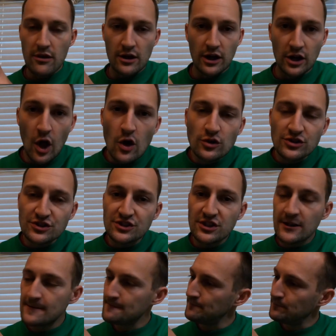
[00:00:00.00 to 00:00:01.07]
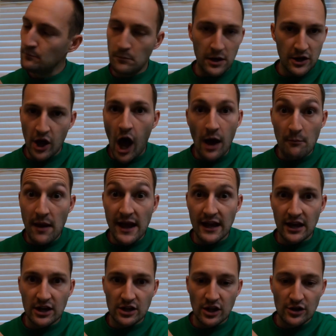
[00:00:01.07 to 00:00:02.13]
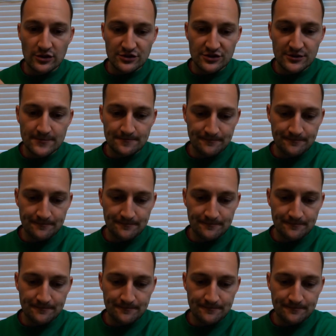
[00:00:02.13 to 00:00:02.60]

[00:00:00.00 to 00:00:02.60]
Close, but not mega close.